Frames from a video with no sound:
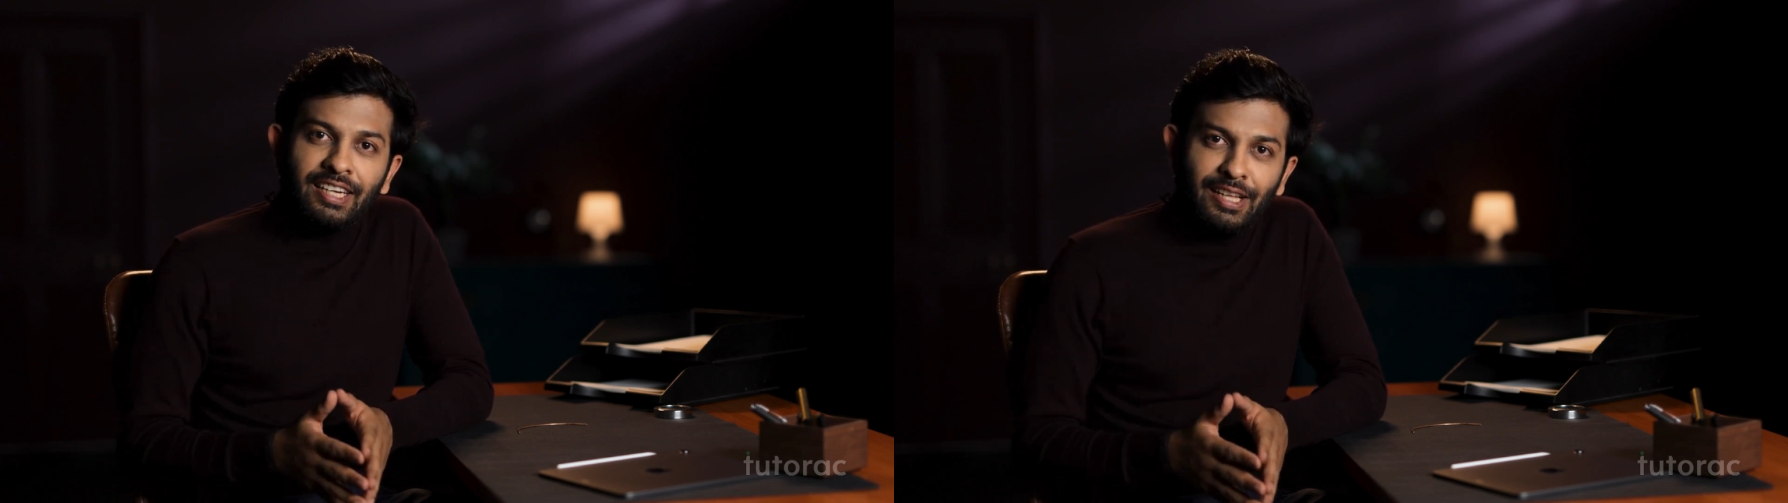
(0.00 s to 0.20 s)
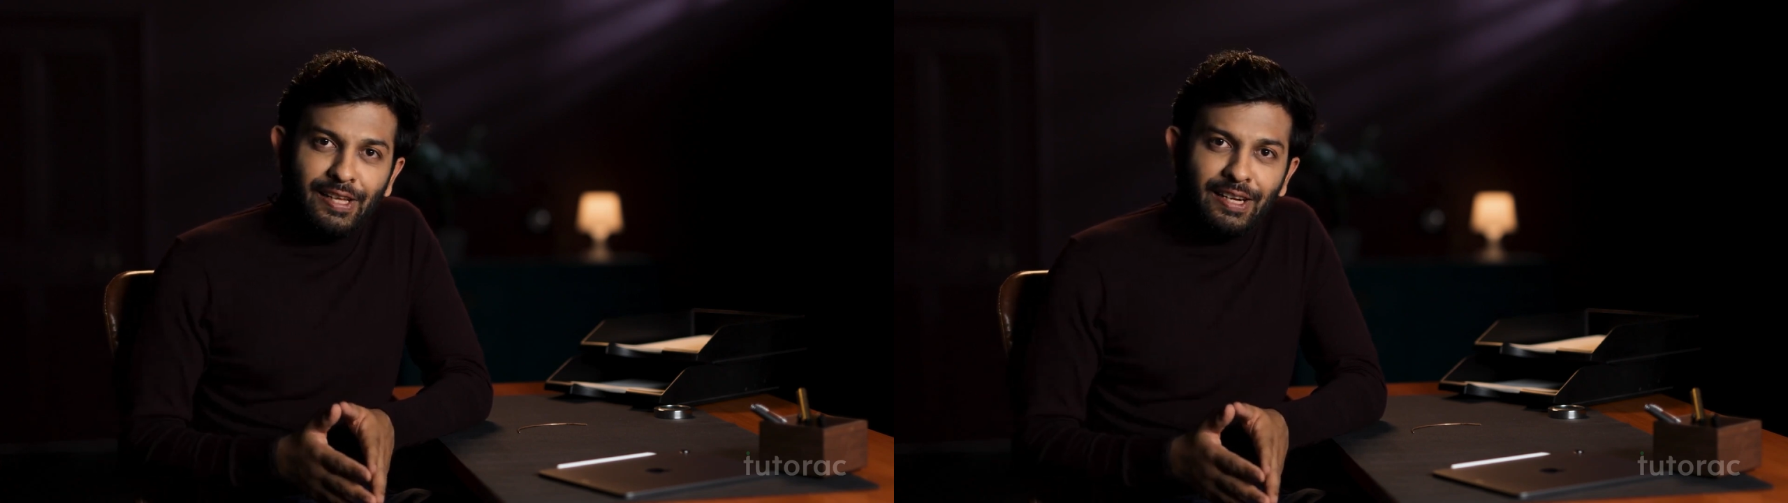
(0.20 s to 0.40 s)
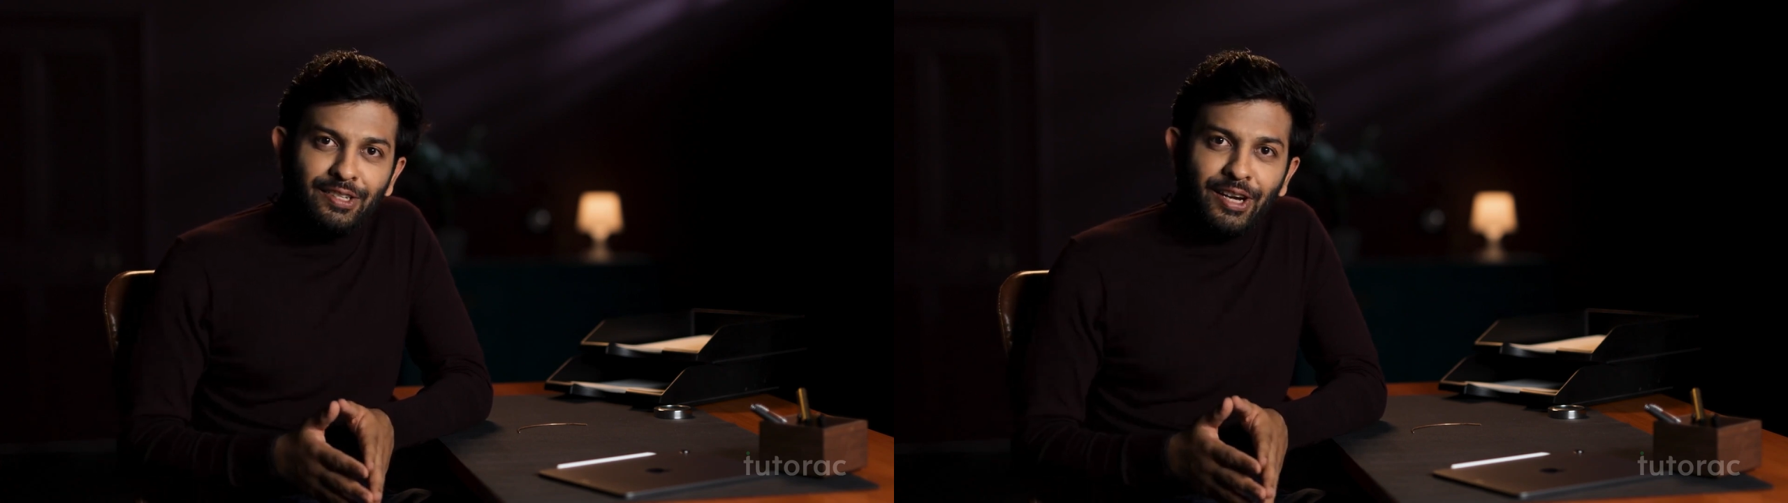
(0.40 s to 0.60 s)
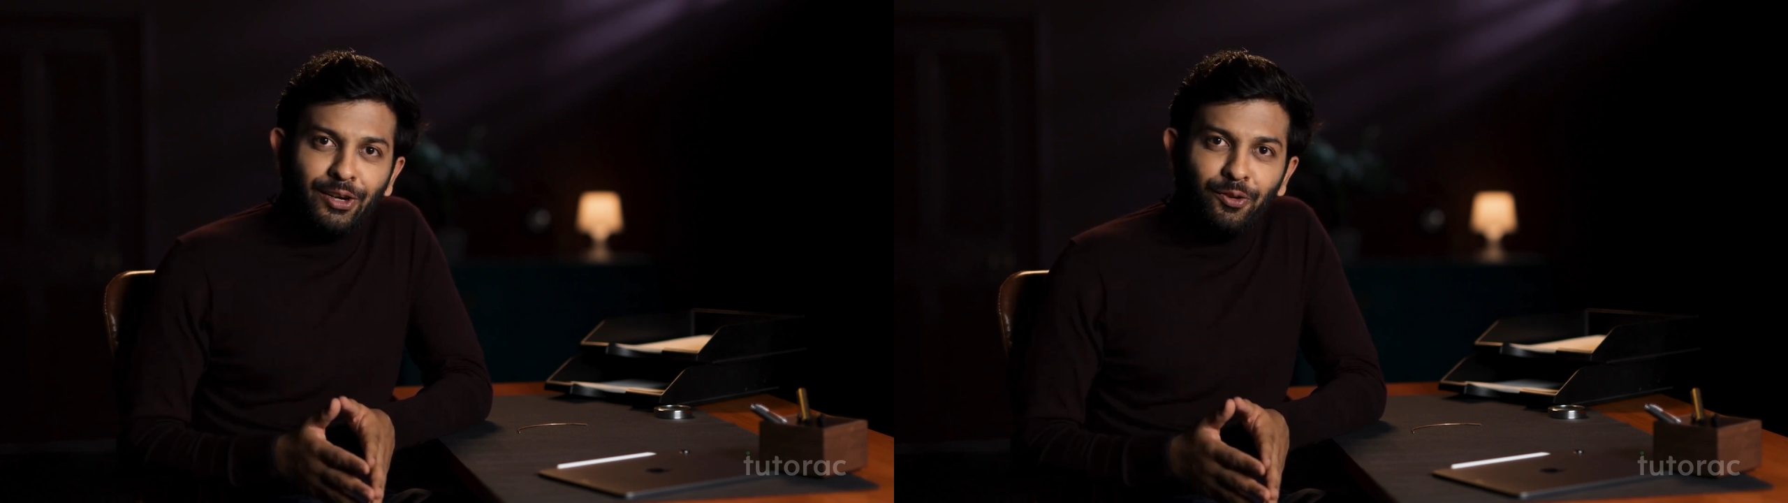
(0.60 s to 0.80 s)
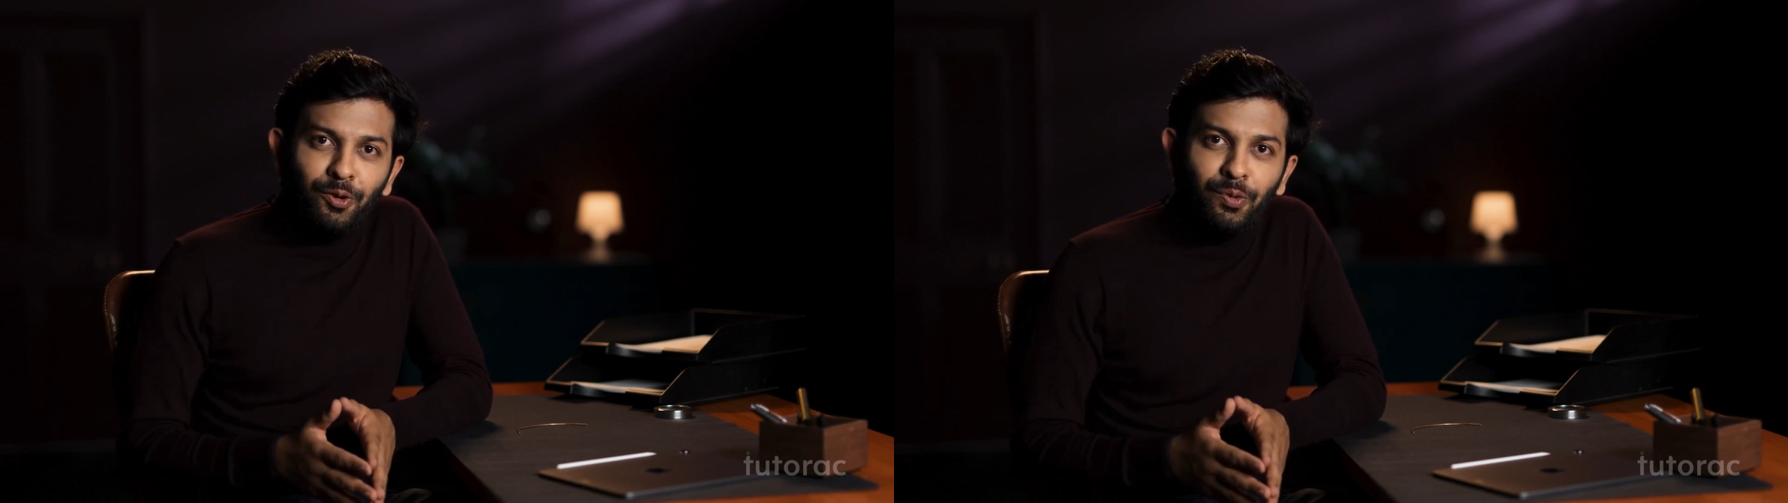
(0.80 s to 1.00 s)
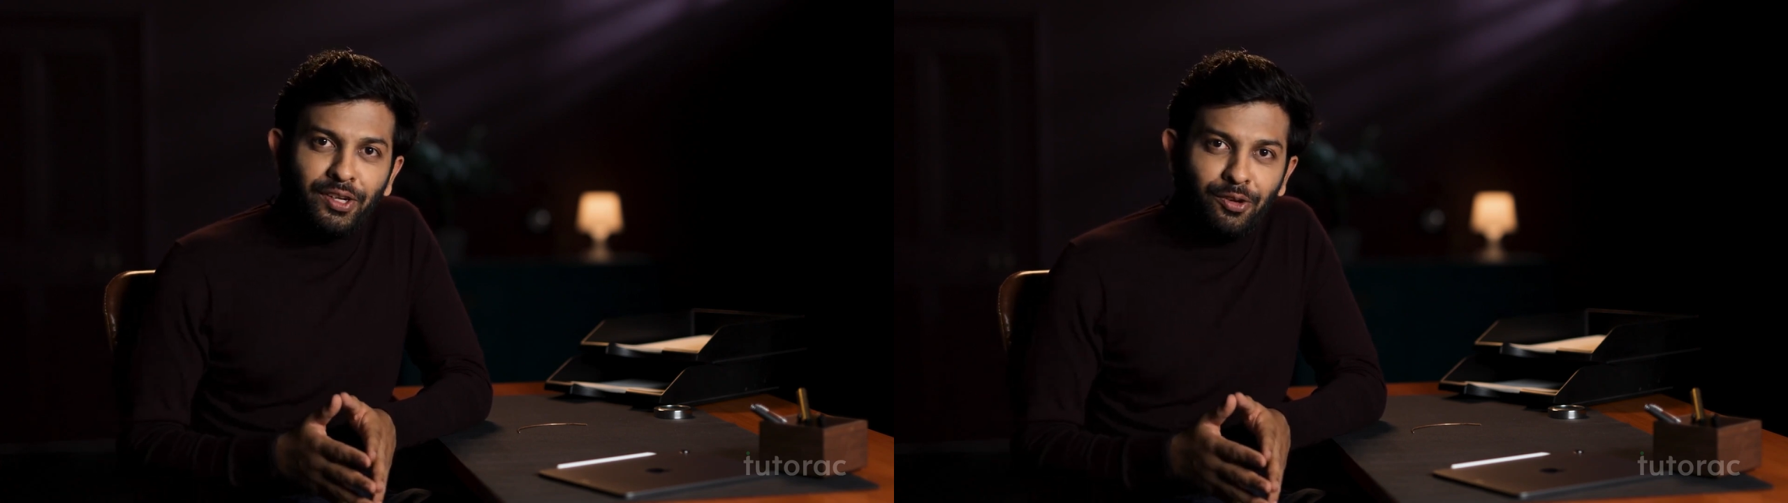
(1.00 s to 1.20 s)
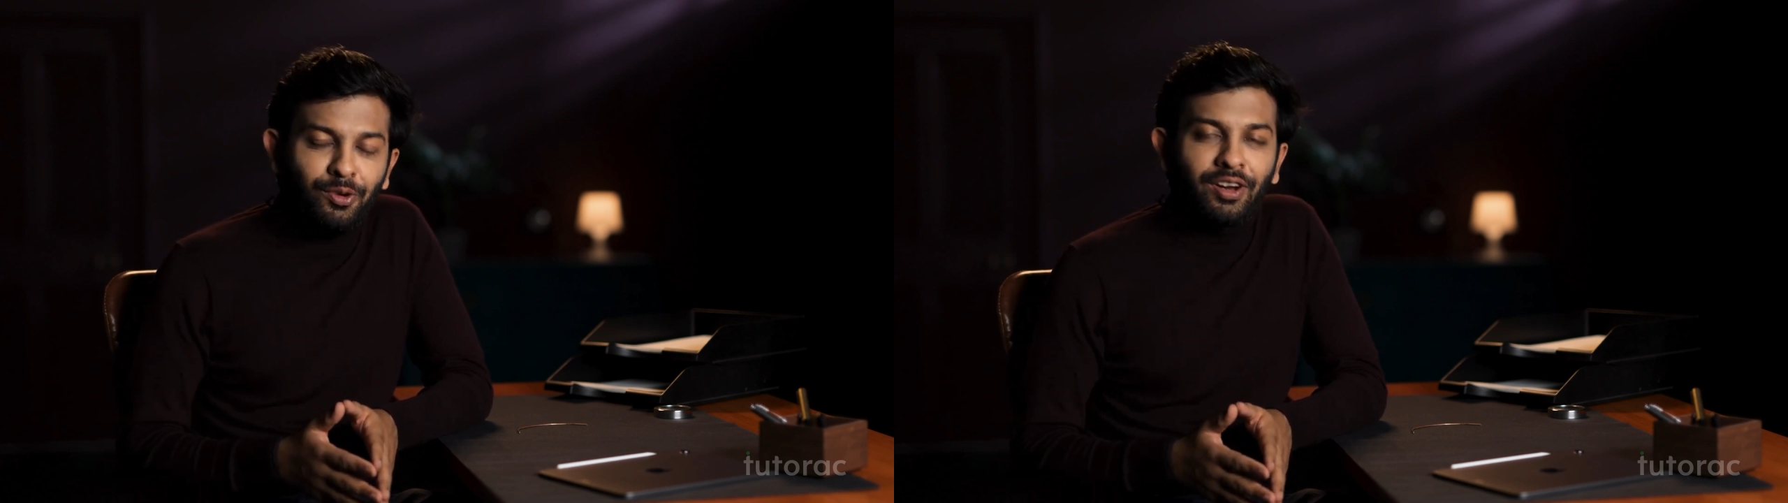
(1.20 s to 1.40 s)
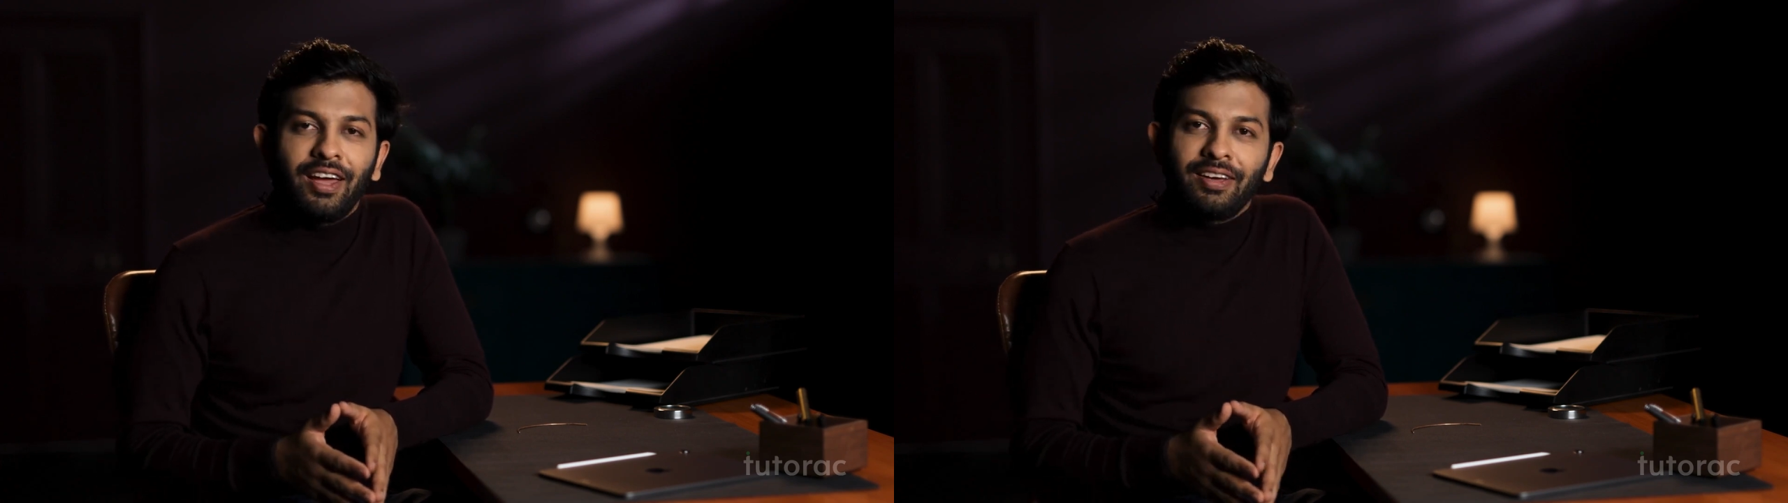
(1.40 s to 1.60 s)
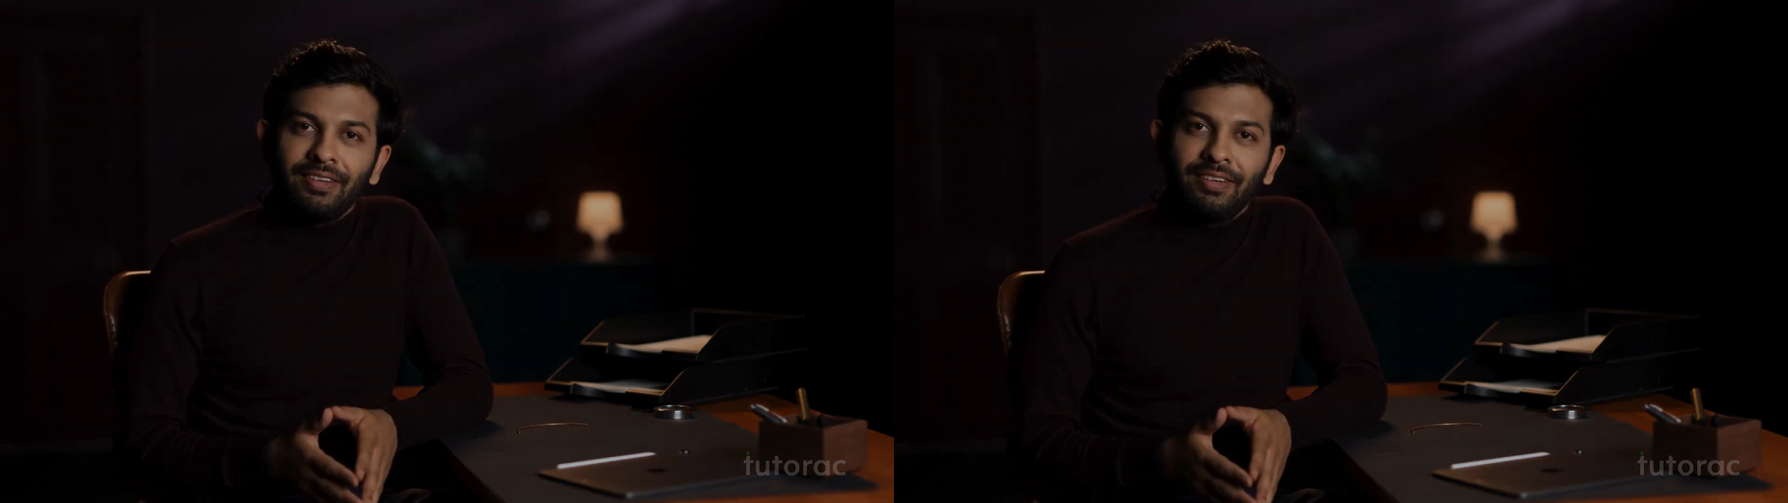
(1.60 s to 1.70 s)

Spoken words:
Till then, stay tuned with Tutorac.